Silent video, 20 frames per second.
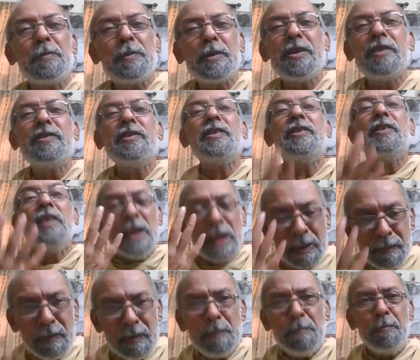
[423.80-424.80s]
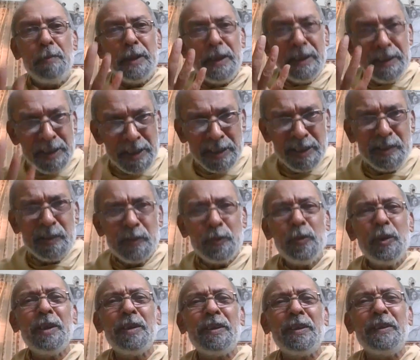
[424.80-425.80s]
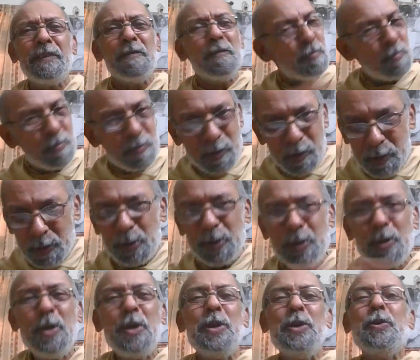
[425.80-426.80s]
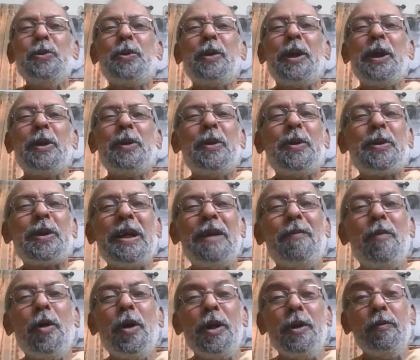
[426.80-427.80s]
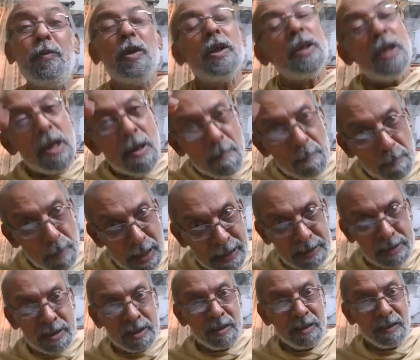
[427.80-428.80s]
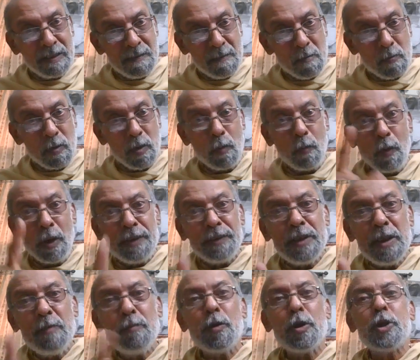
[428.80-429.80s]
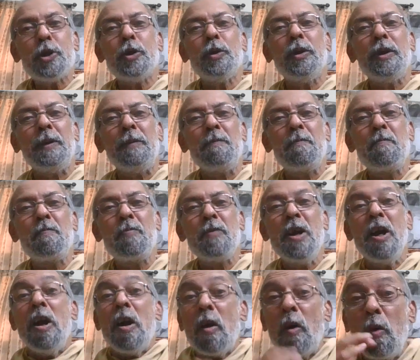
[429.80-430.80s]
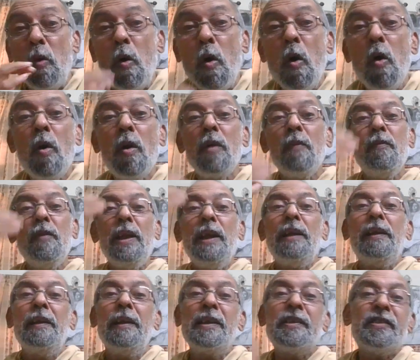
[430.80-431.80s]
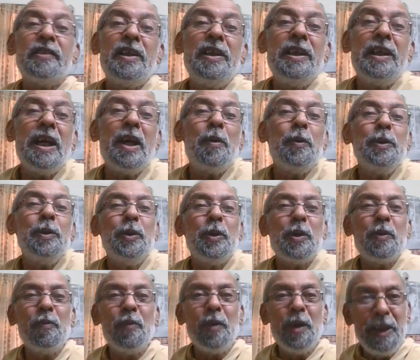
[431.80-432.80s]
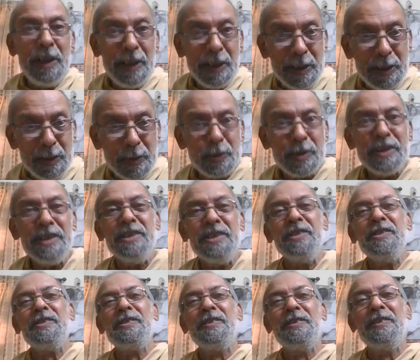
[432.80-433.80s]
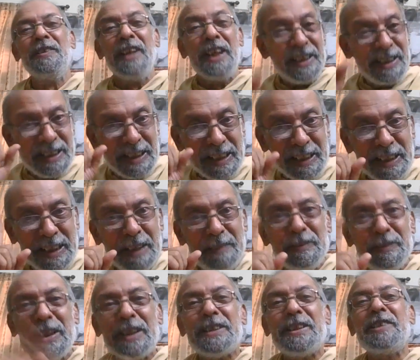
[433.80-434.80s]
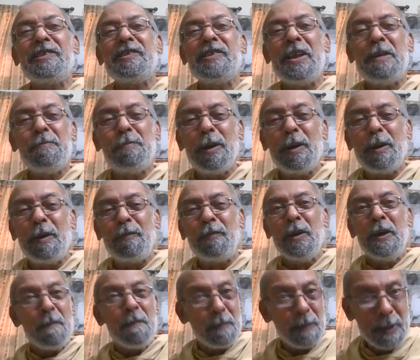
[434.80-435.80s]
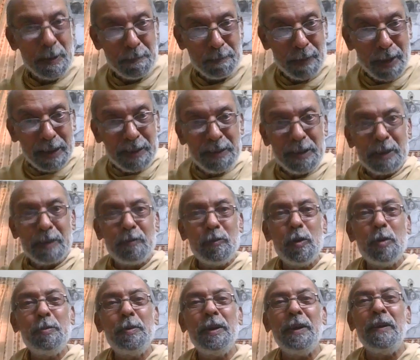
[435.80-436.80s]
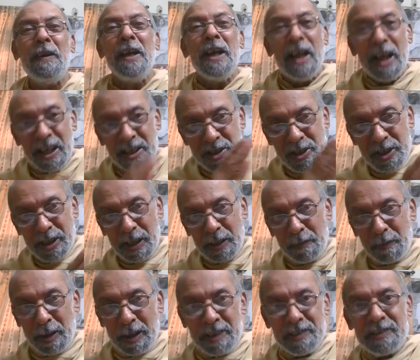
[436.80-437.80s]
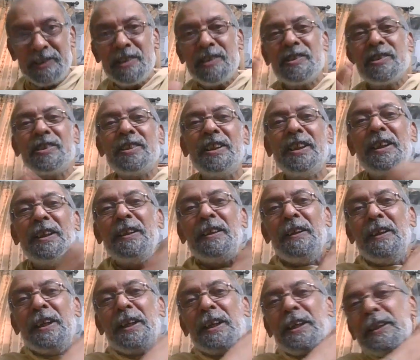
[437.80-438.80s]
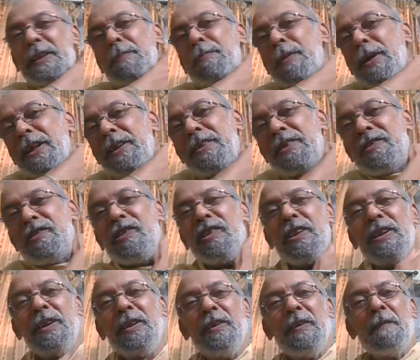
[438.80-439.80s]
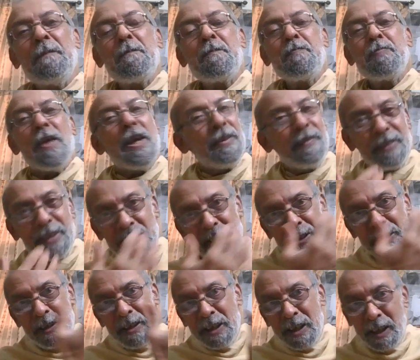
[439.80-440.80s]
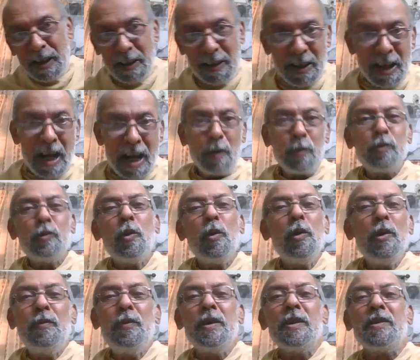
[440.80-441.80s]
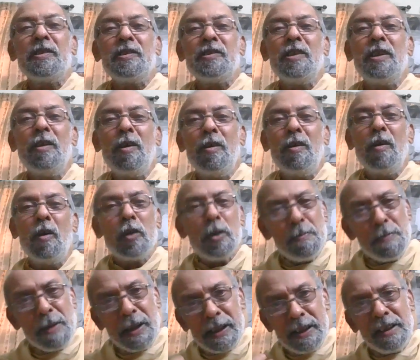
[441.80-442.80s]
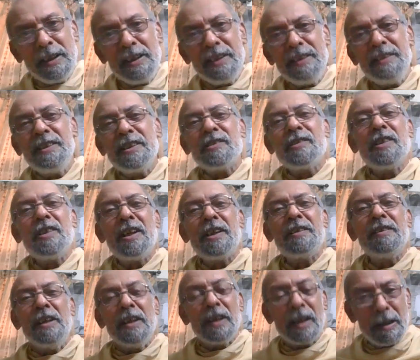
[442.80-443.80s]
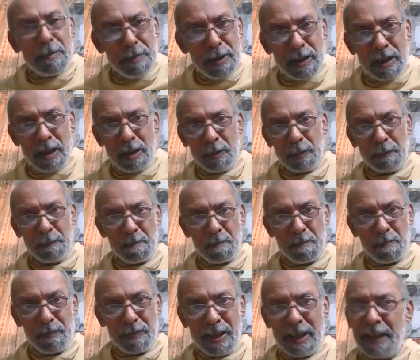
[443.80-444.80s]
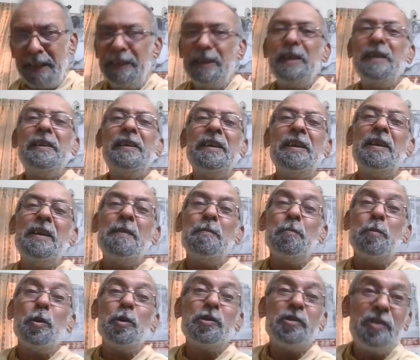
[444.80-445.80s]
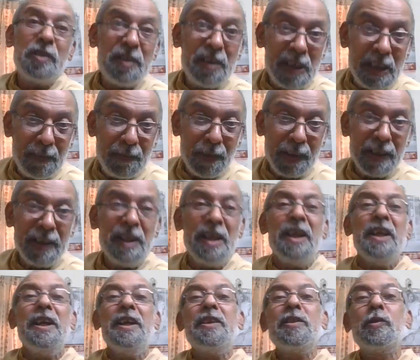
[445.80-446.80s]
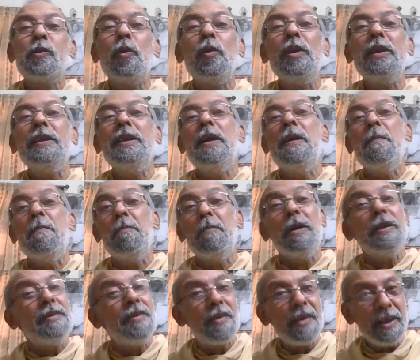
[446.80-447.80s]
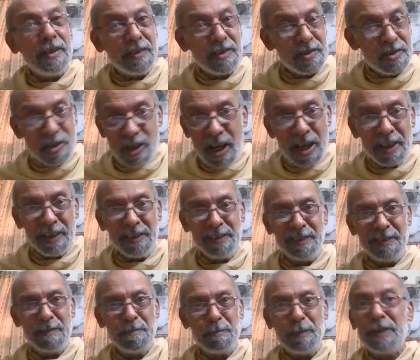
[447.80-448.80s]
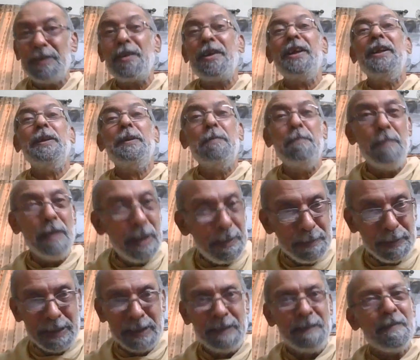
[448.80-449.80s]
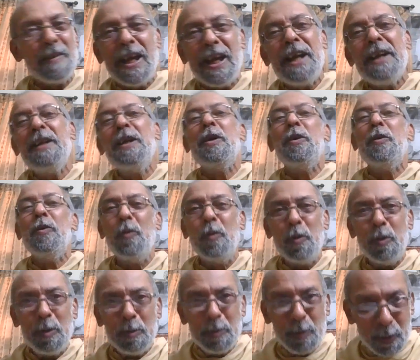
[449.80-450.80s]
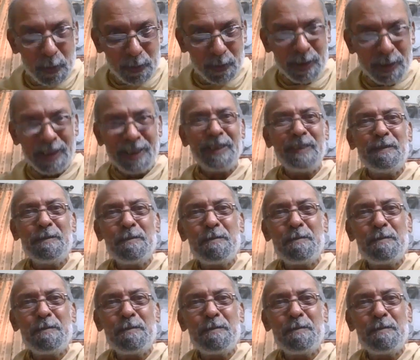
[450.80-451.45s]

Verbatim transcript: ramakrishna says even breathing is work so you cannot avoid work but one thing for sure God will lessen down your worldly duties. Like he gave that example of the pregnant woman as she advances uh, in the pregnancy, the her household works automatically they start coming down, and then post delivery it is only the mother and the child, mother and the baby, and no more work.